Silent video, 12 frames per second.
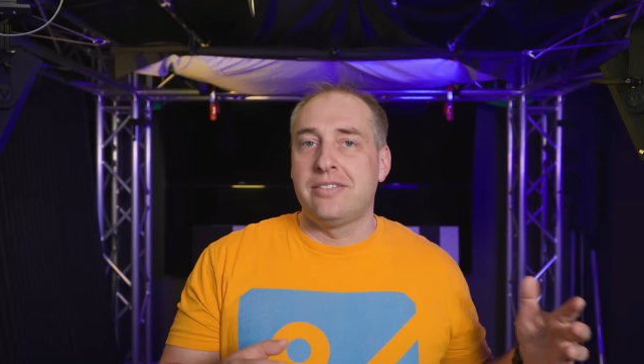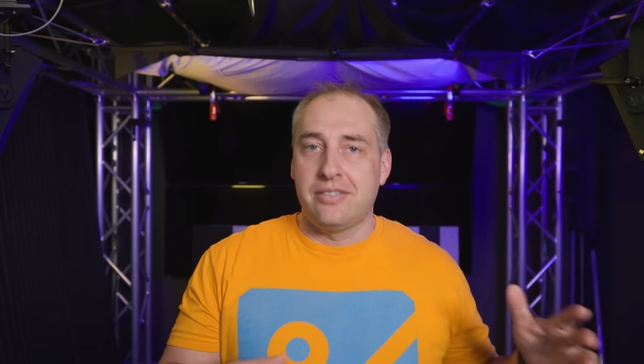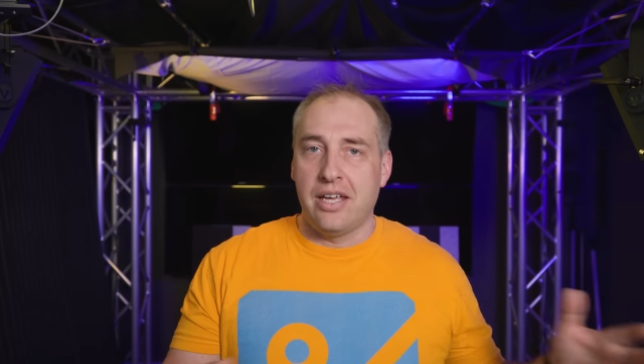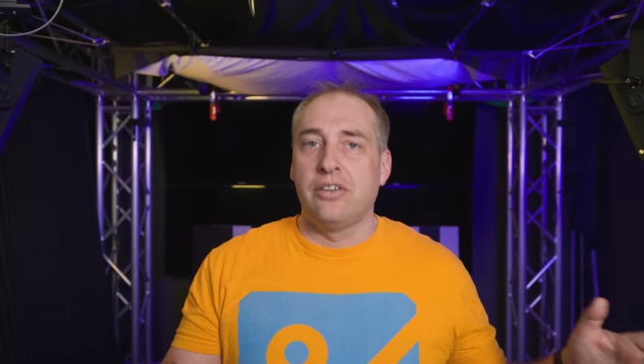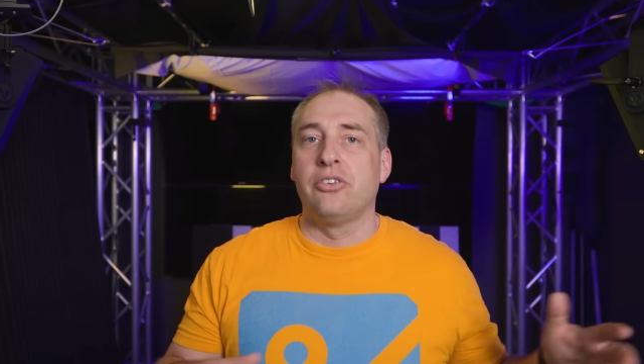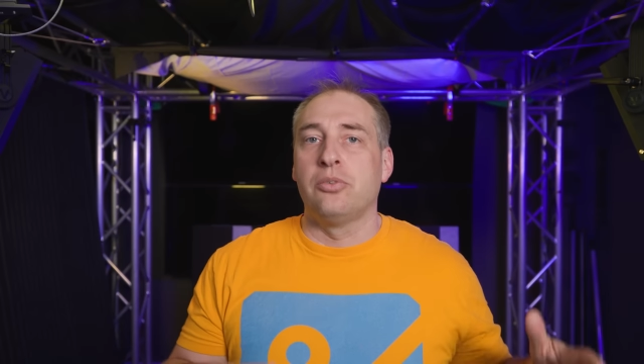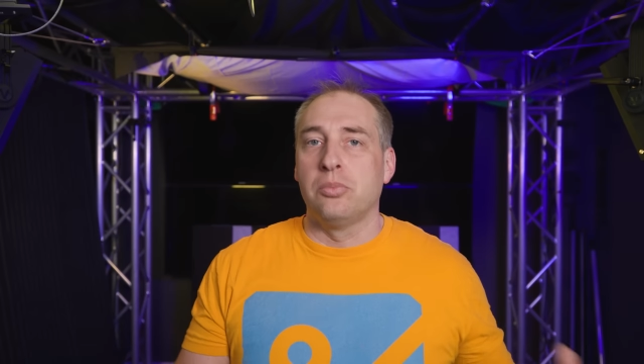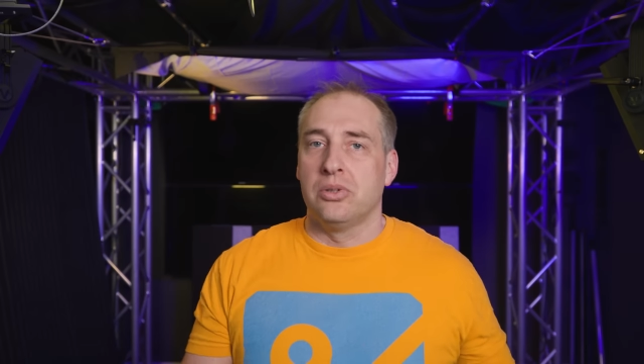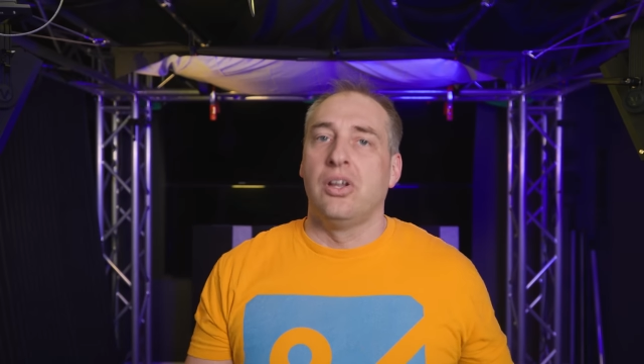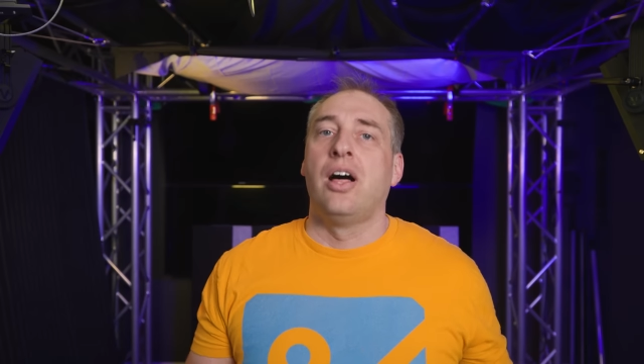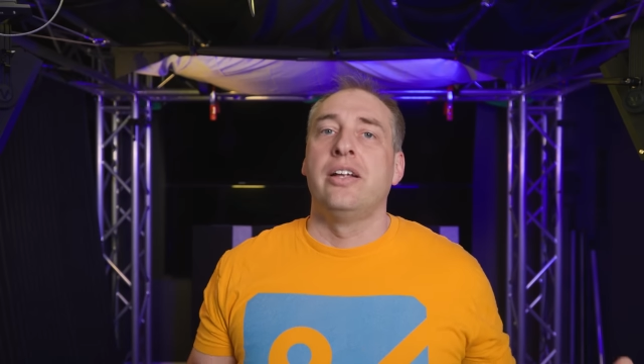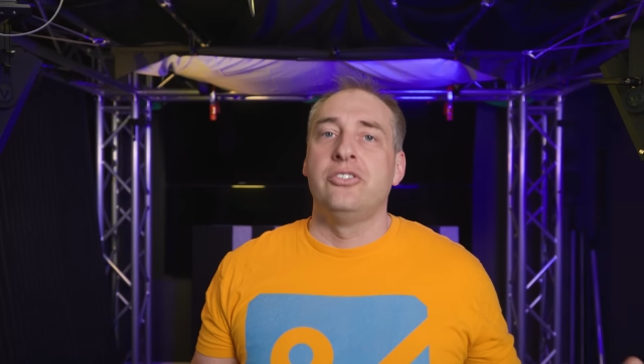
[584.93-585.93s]
standard
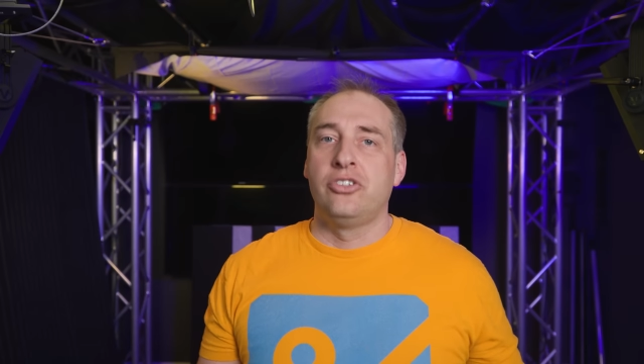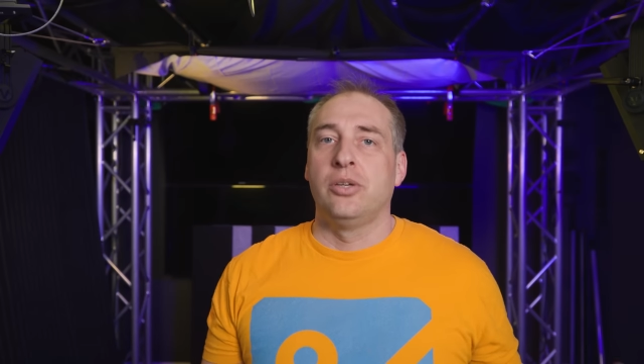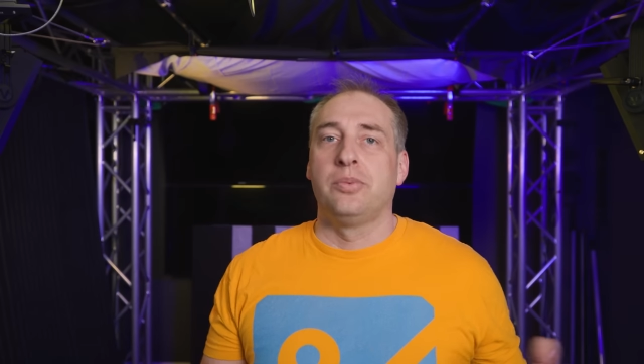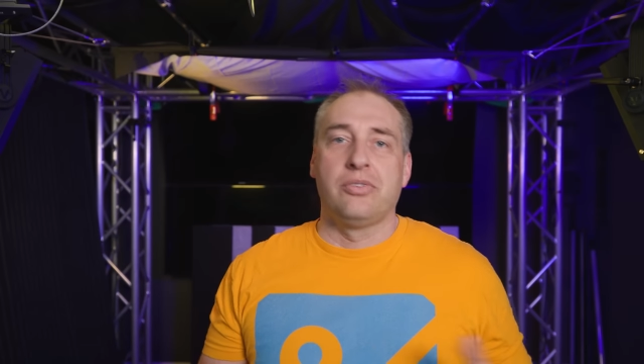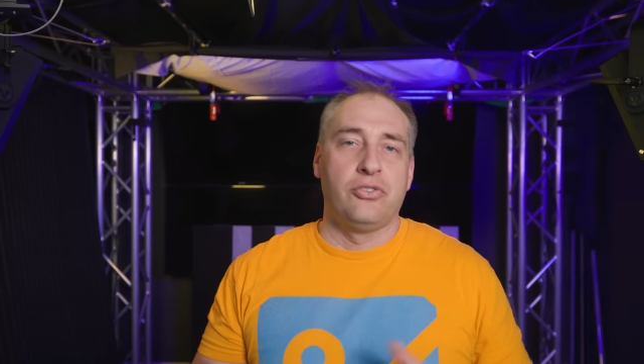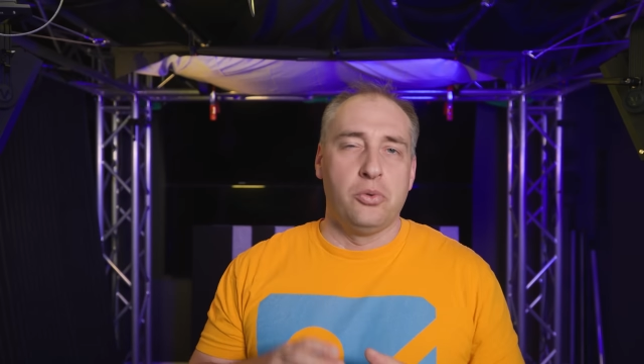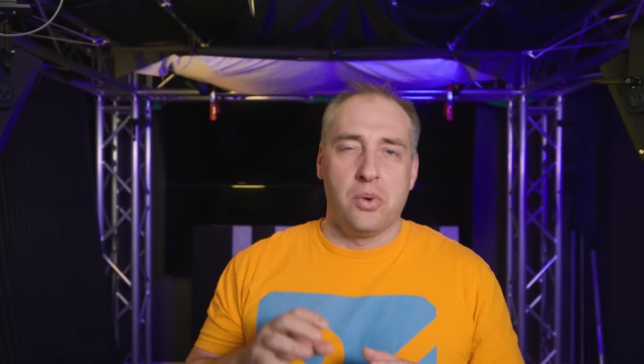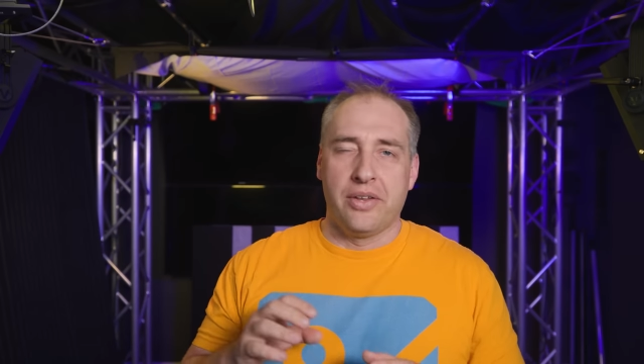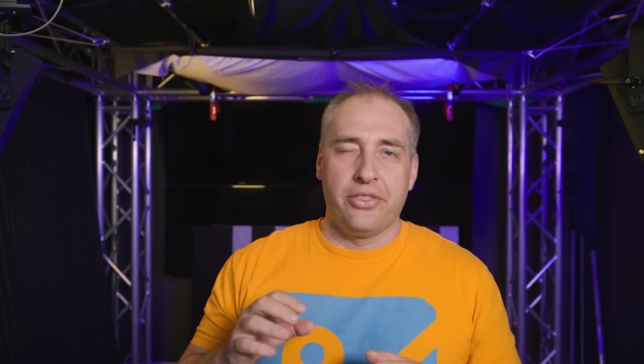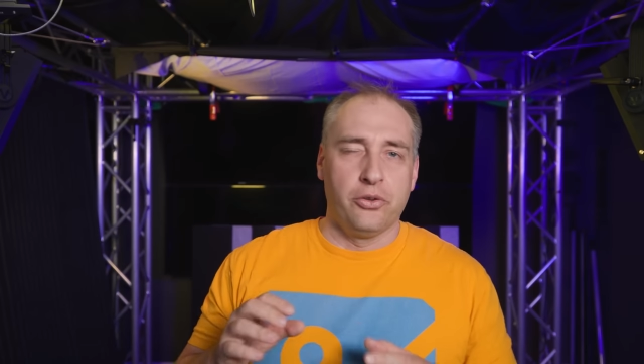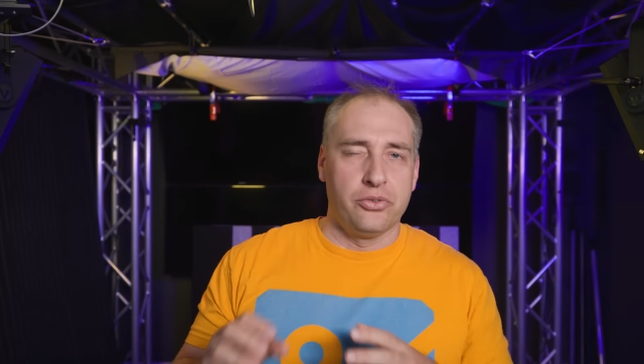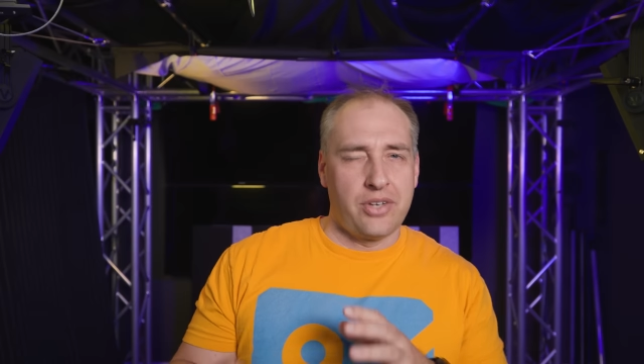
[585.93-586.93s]
Milan chips if you
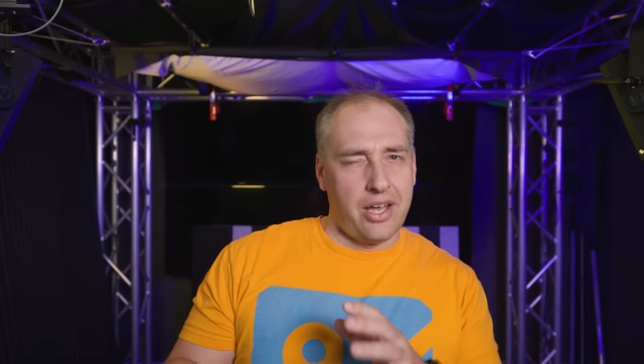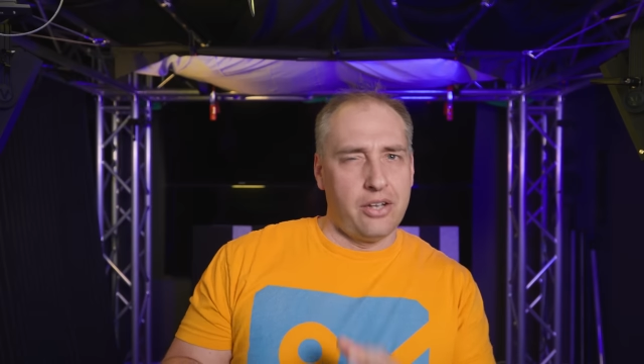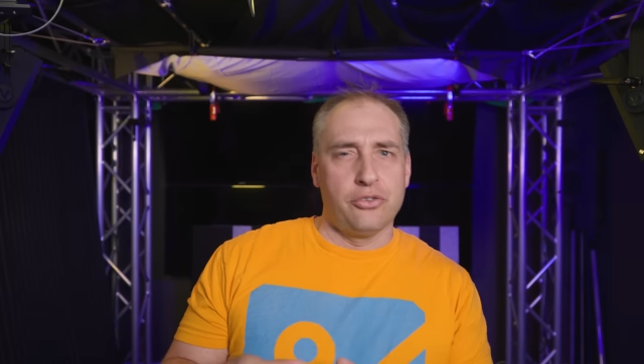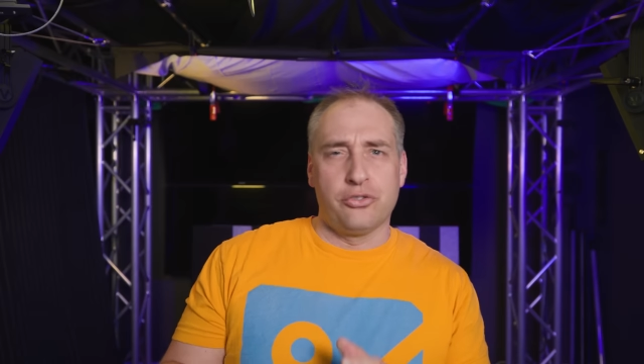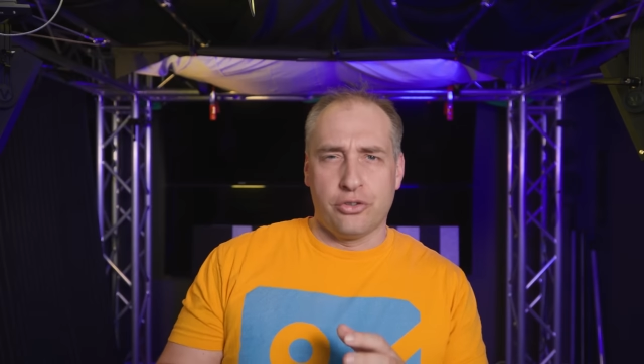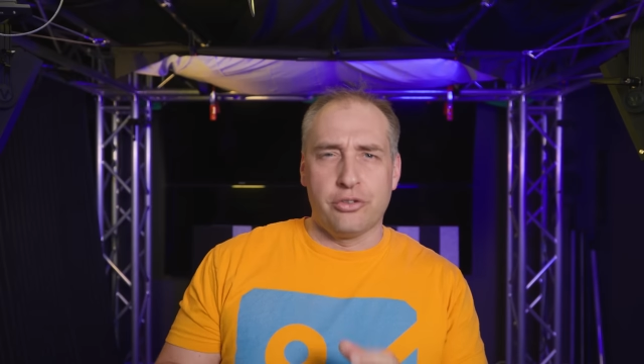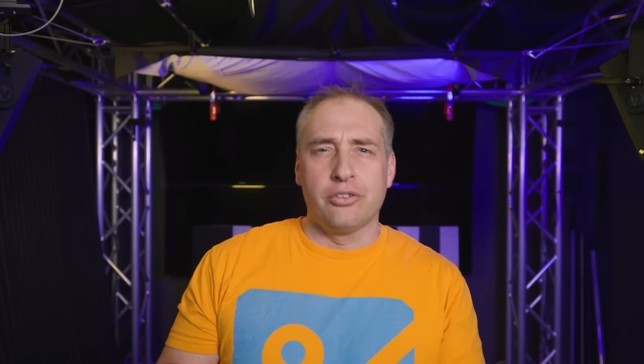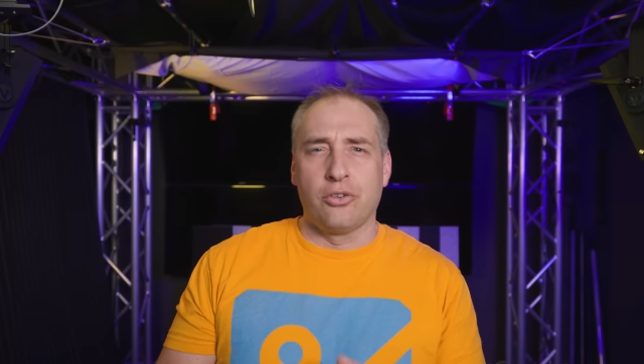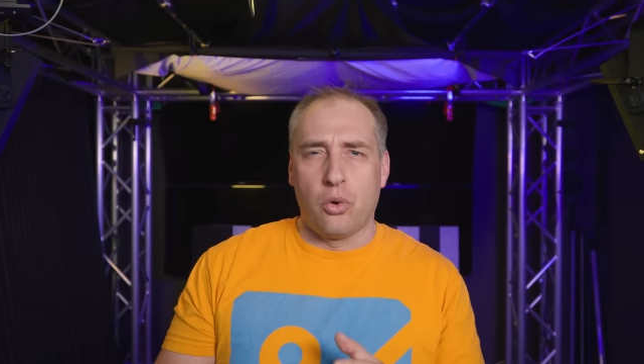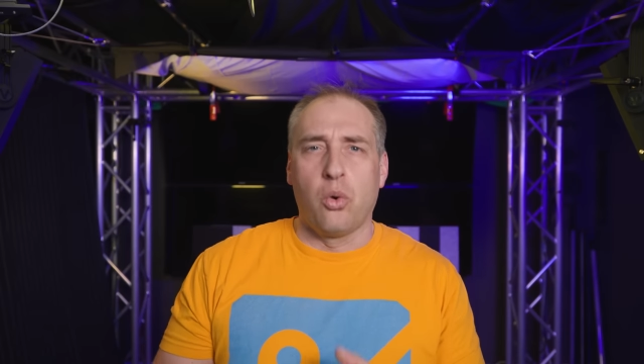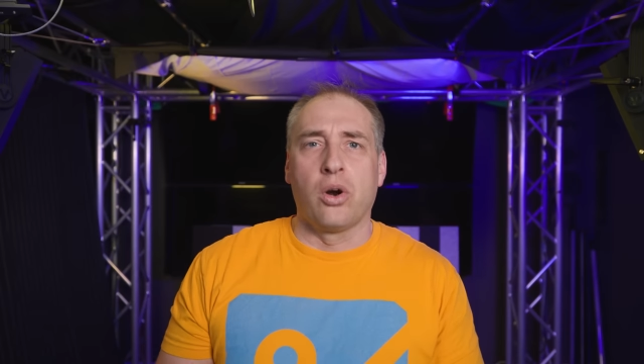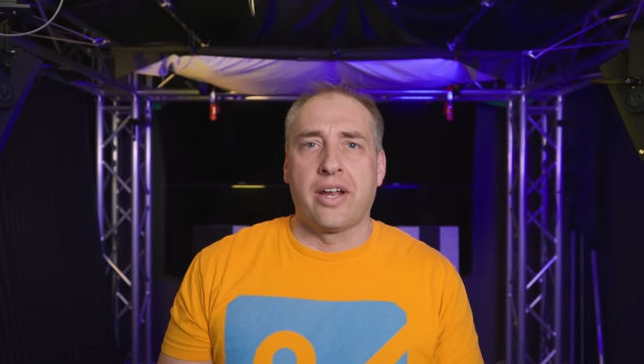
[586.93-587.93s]
want those kind of certain
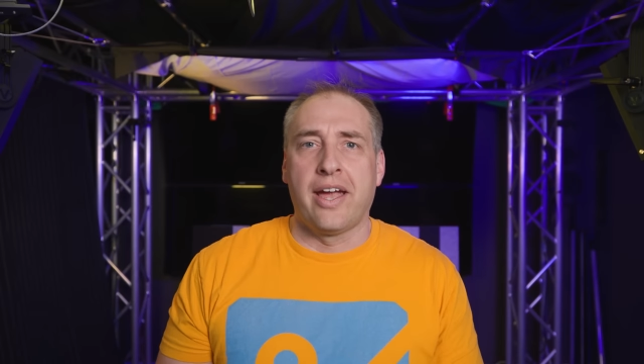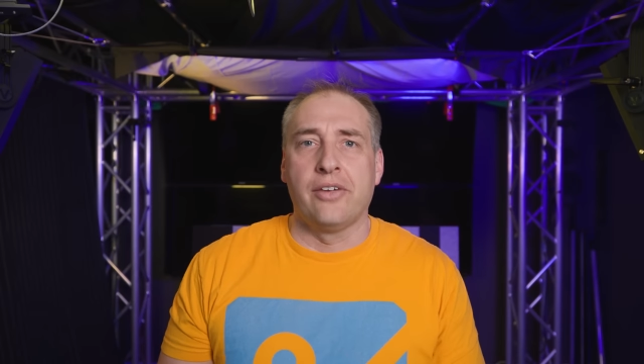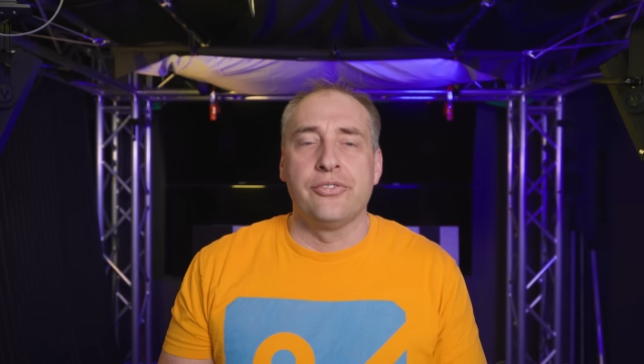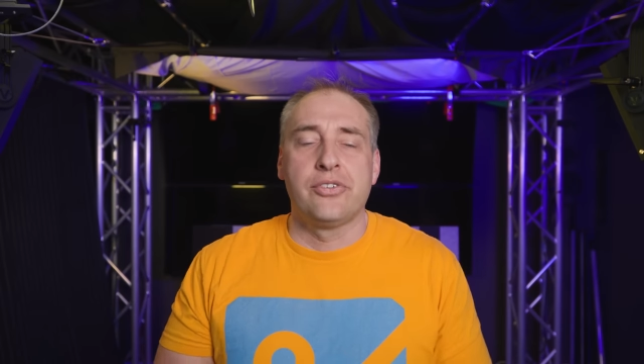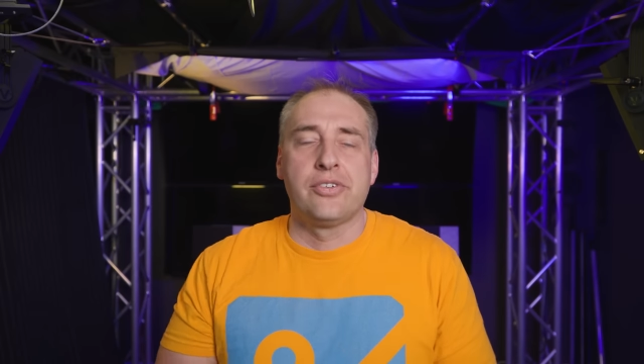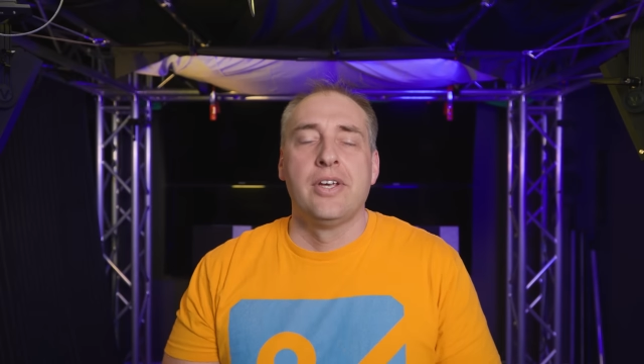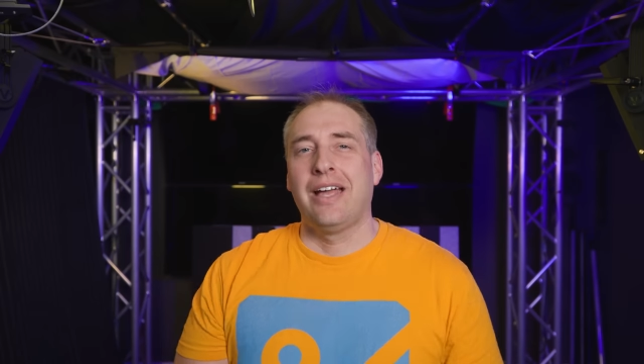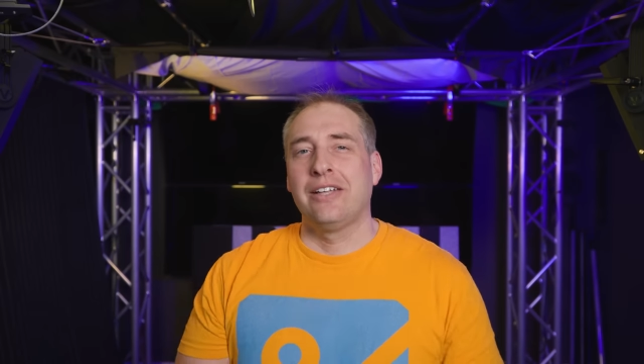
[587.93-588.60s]
core counts.